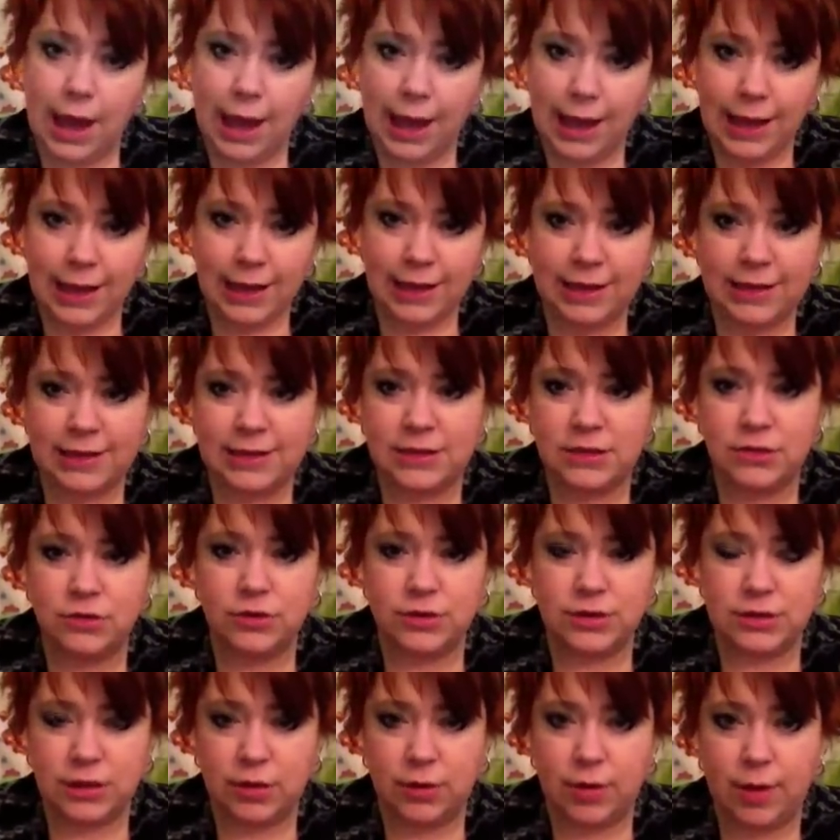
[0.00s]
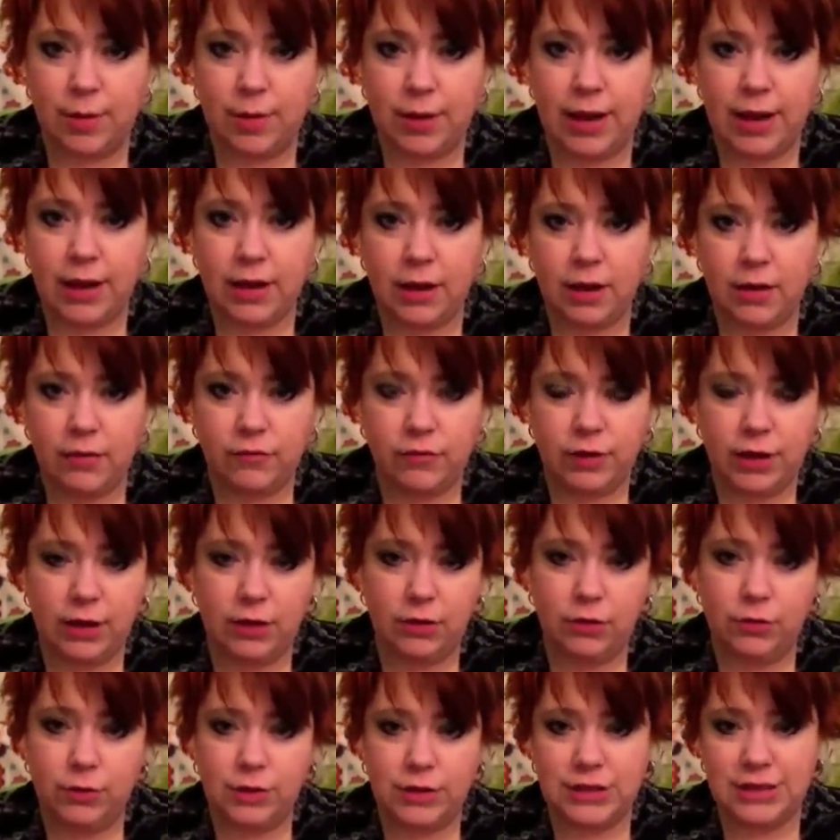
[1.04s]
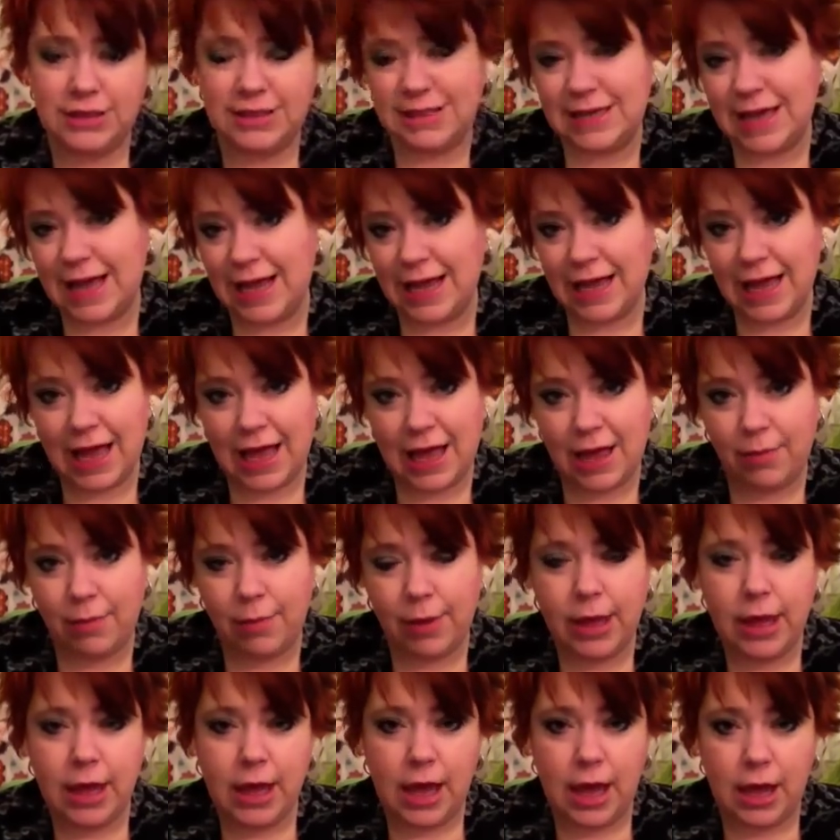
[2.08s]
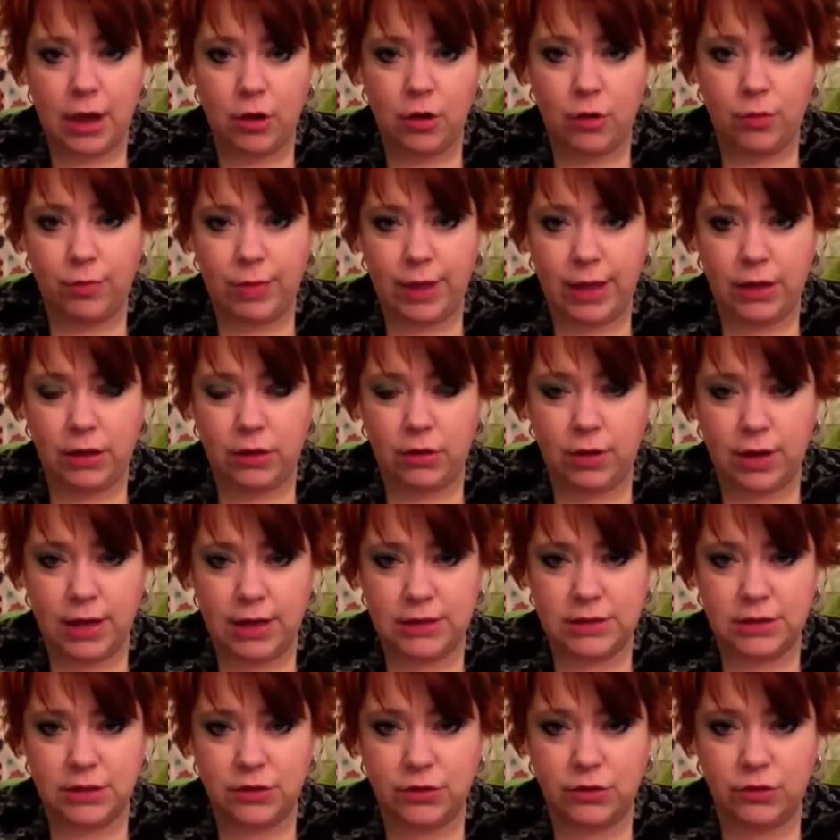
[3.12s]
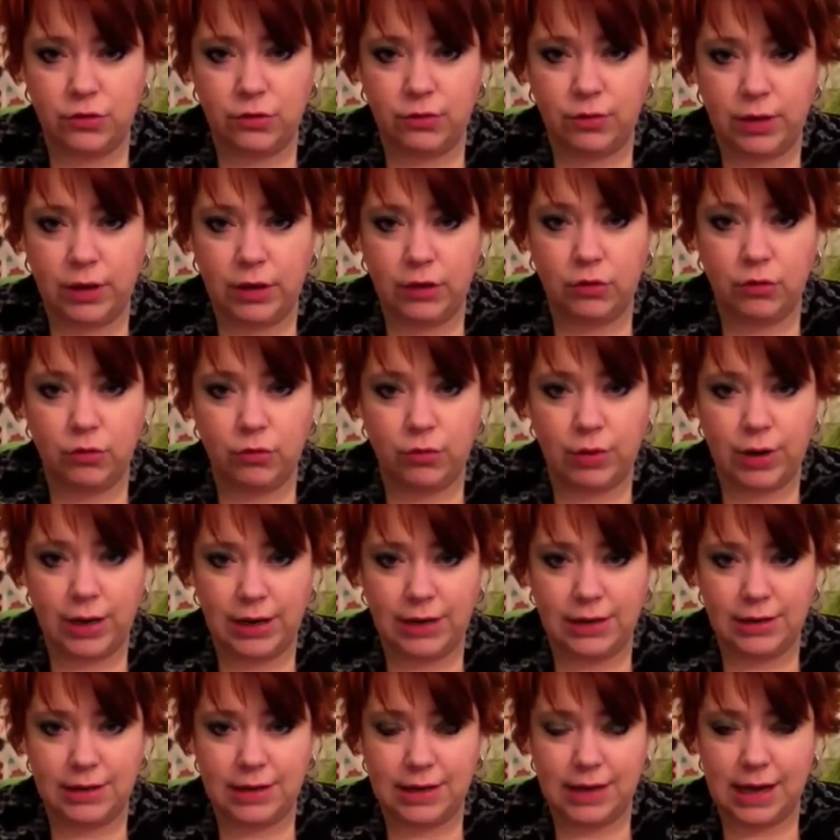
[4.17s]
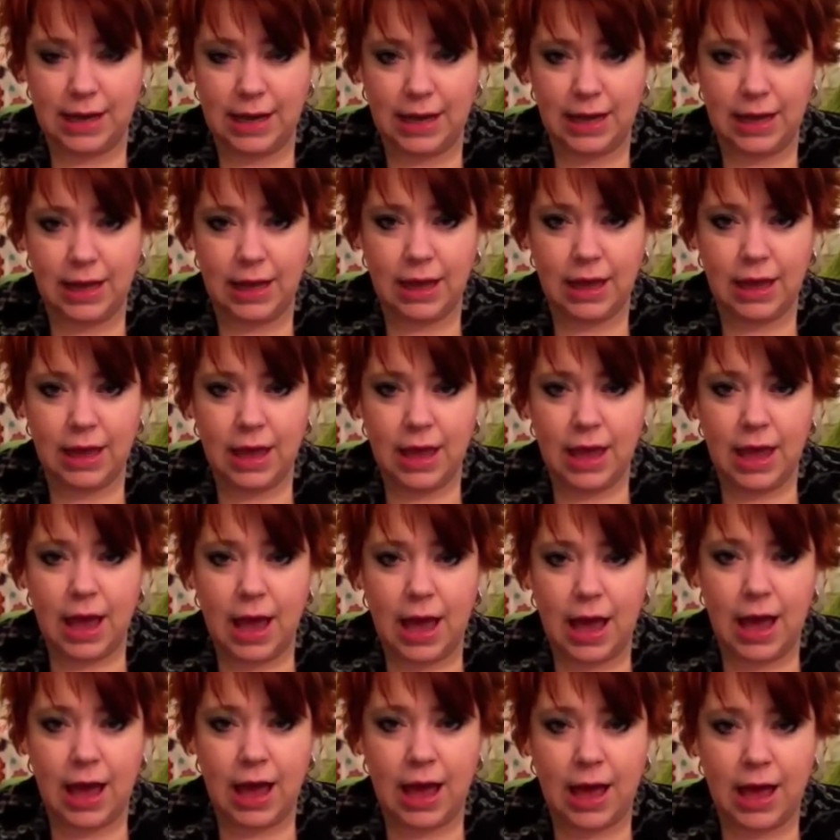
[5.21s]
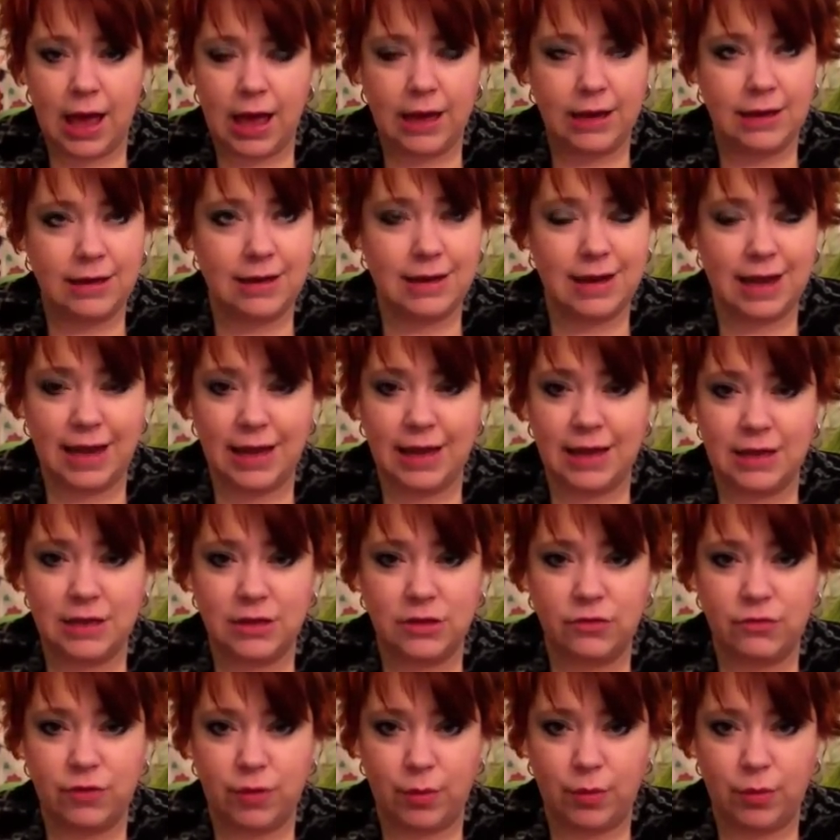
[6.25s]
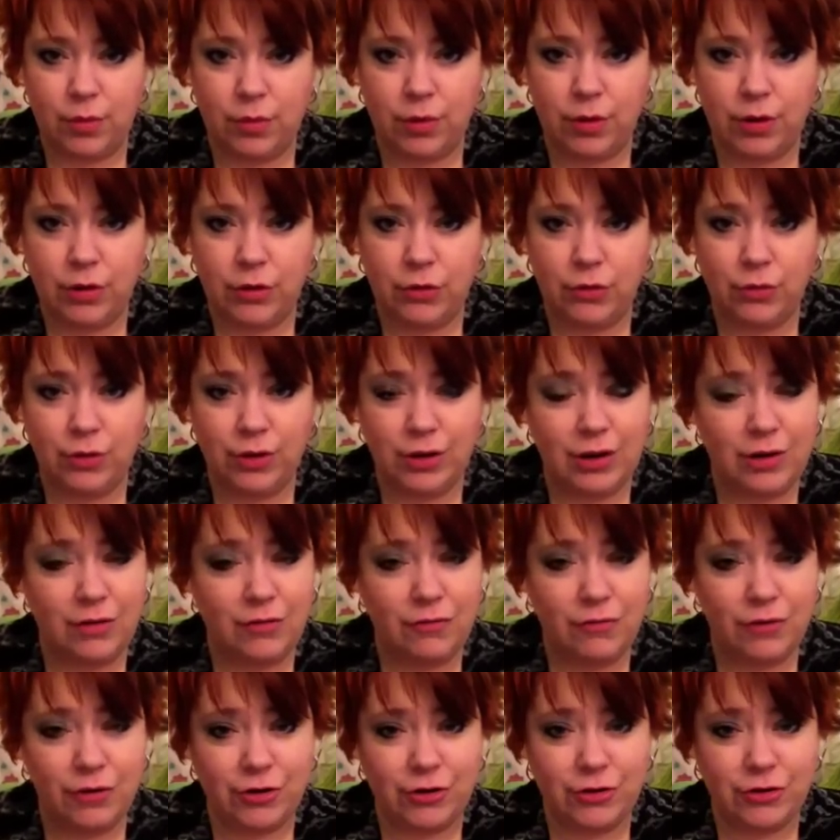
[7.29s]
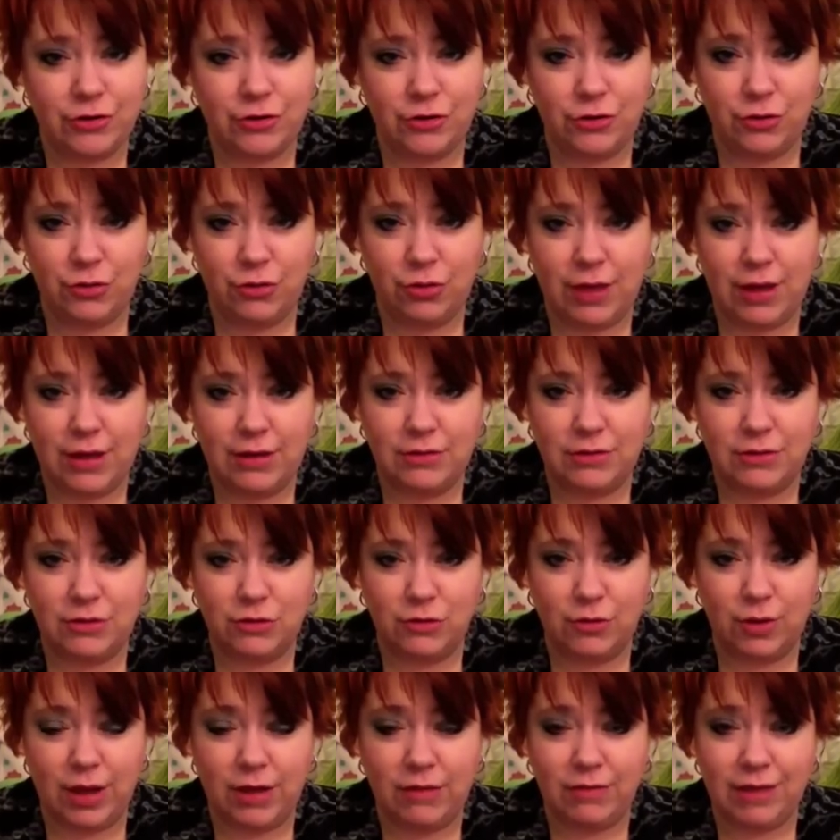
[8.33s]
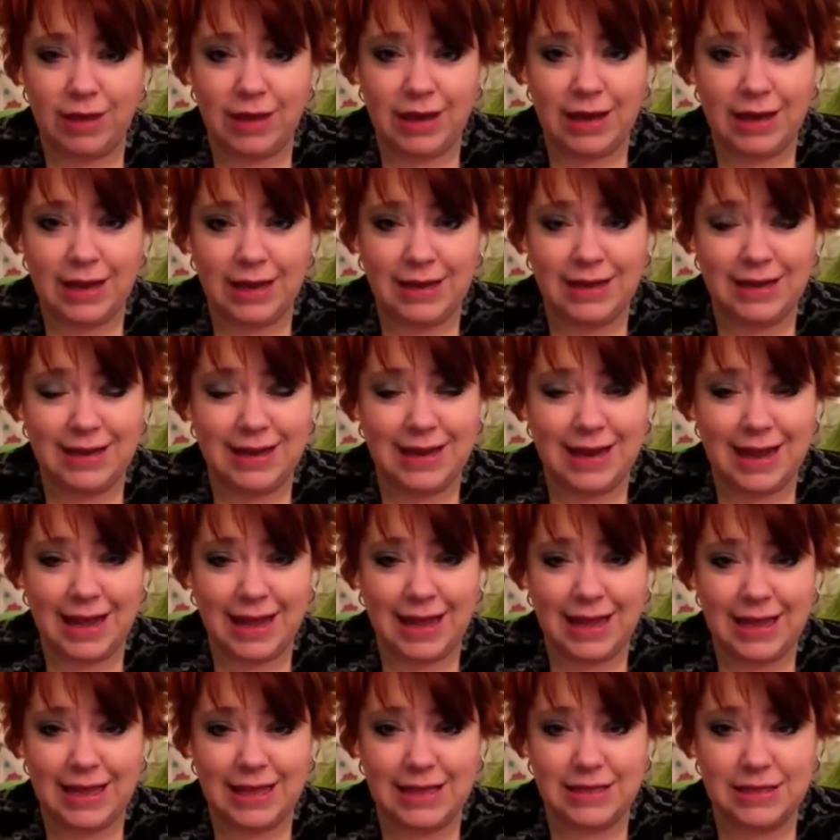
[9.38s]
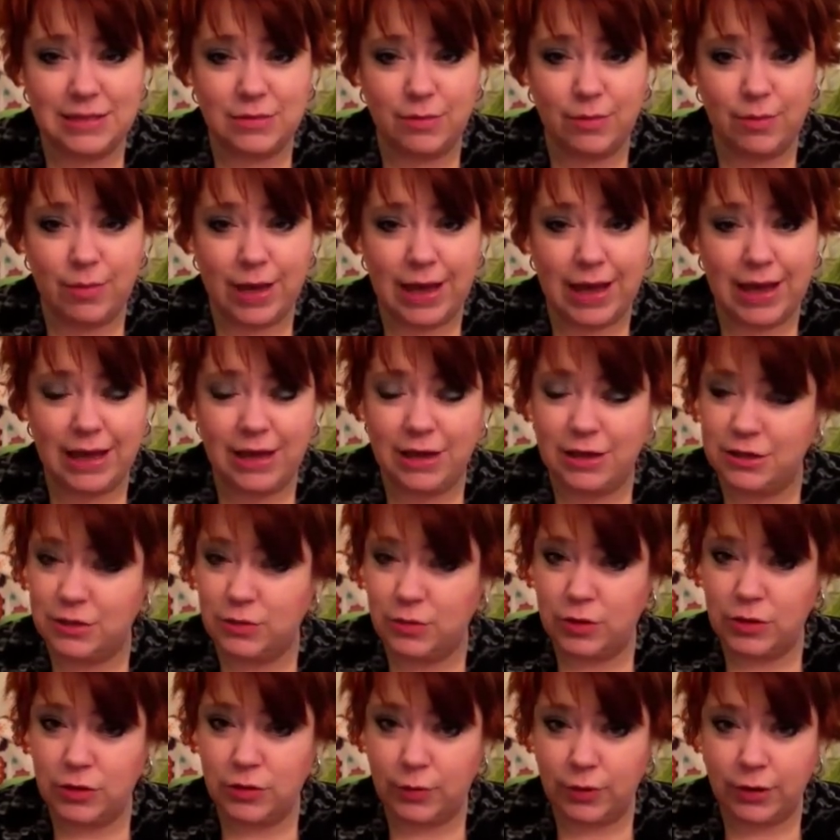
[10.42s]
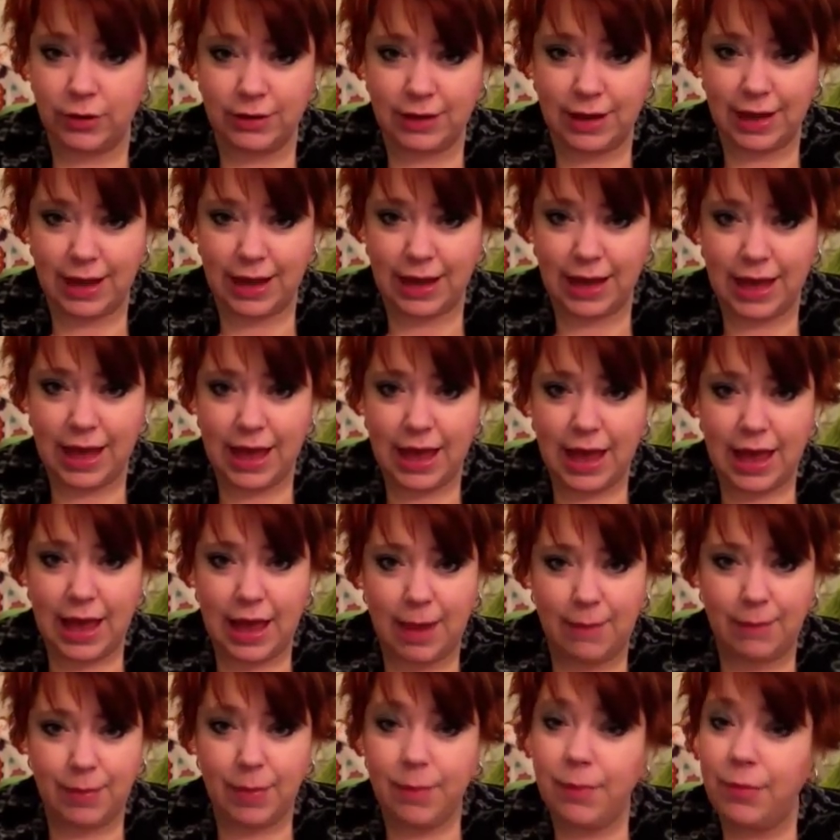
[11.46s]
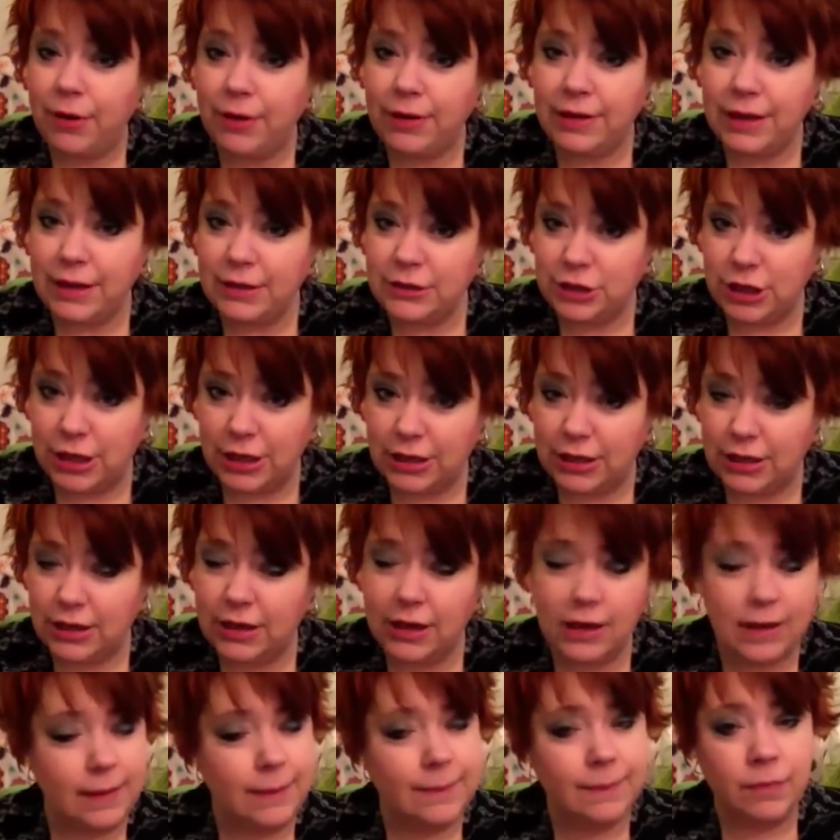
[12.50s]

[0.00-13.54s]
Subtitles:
Hi, this is Kristy Robinett of TangledWishes.com. I hope that you guys are doing great today. Today is February 21st, 2012, and today is my husband's birthday. Happy birthday, Chuck!